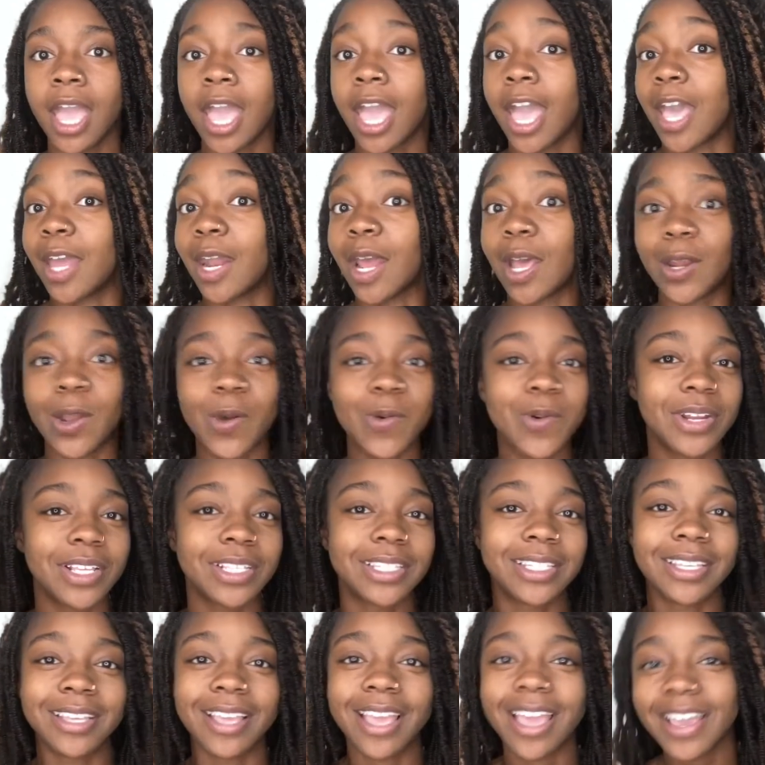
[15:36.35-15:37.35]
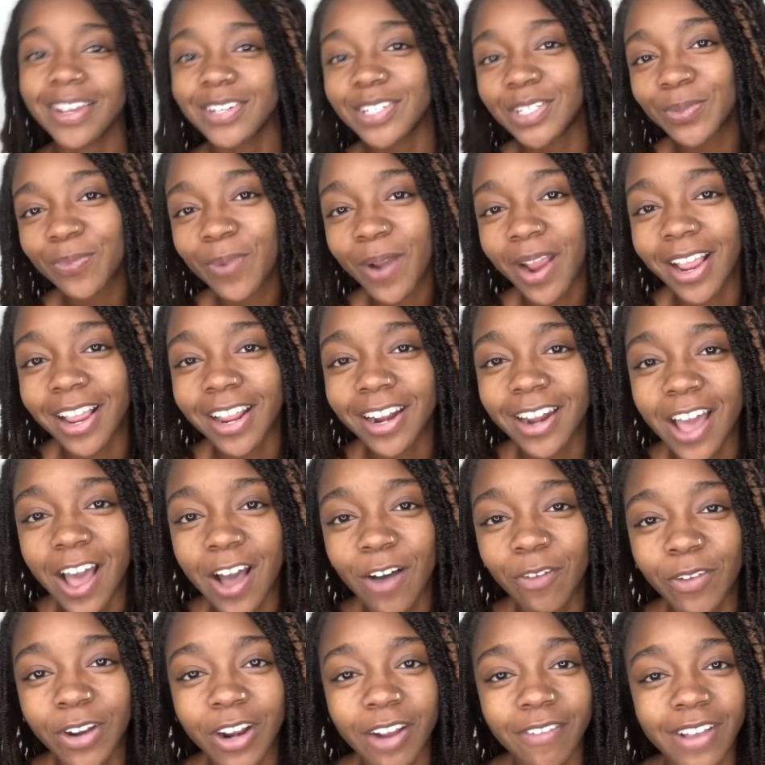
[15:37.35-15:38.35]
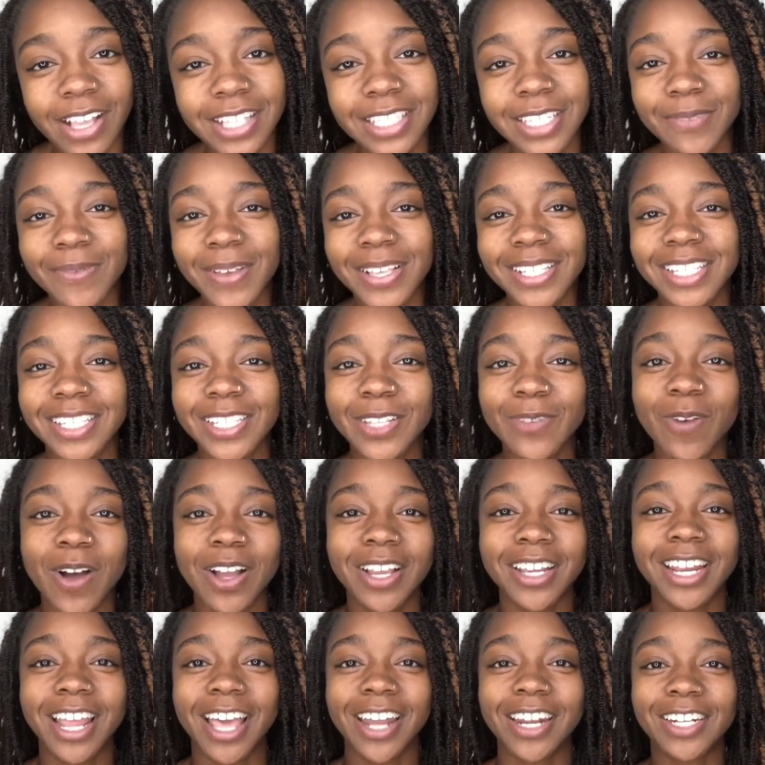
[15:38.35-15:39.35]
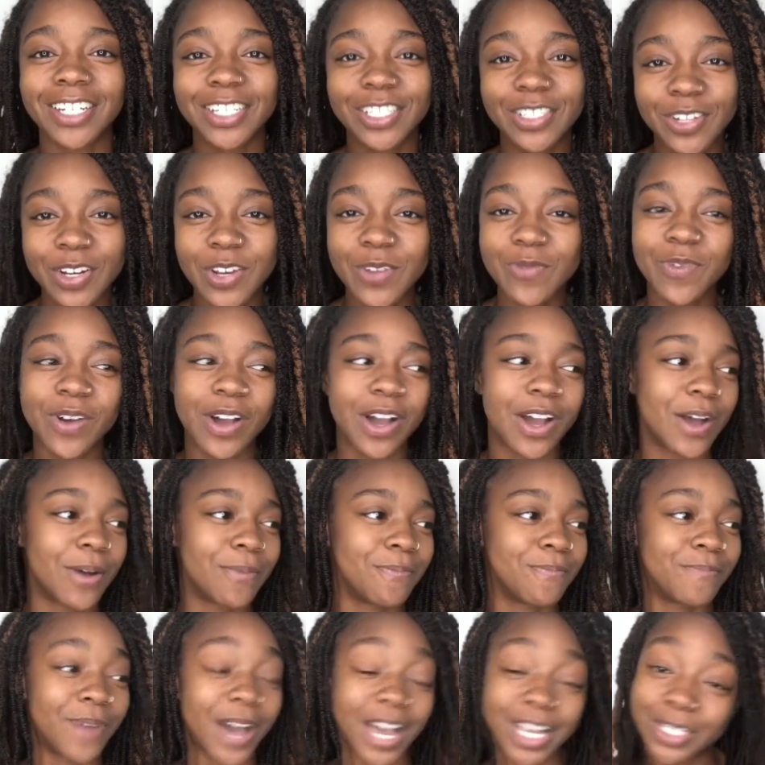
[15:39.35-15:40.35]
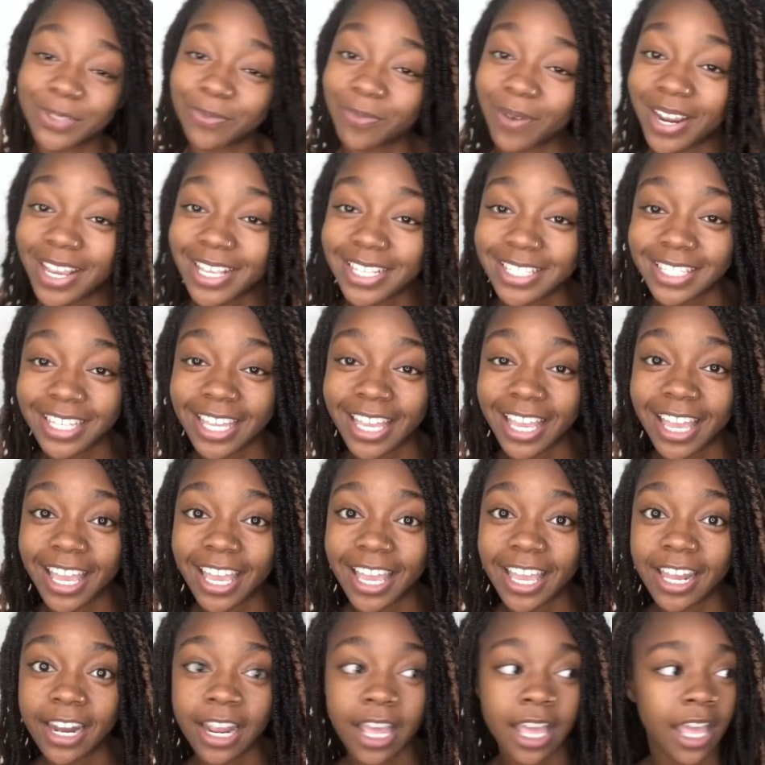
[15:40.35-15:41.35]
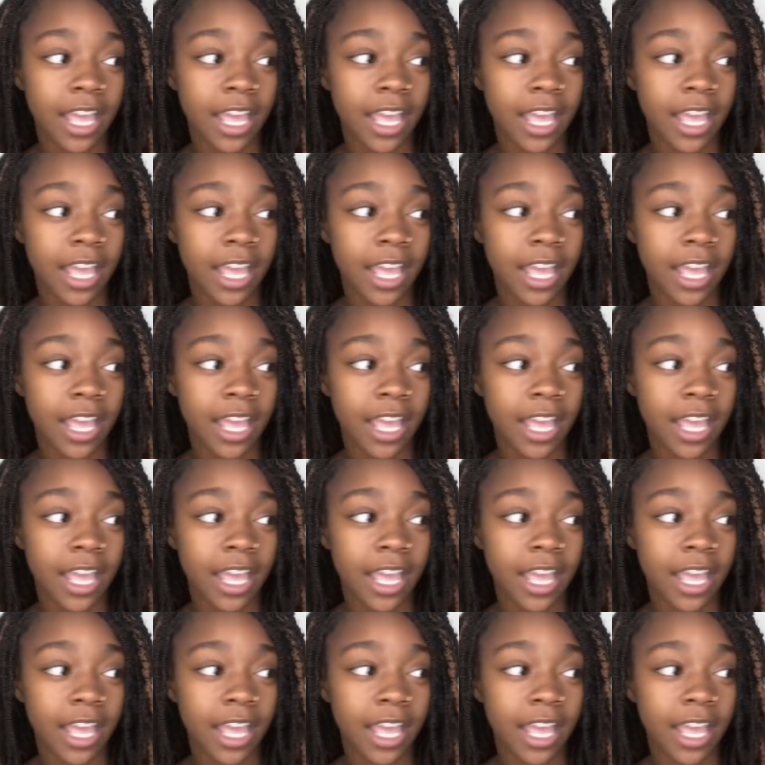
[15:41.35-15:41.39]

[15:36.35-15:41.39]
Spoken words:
And I don't want to see edges breaking off whenever I see my sister walking down the street with her box braids in.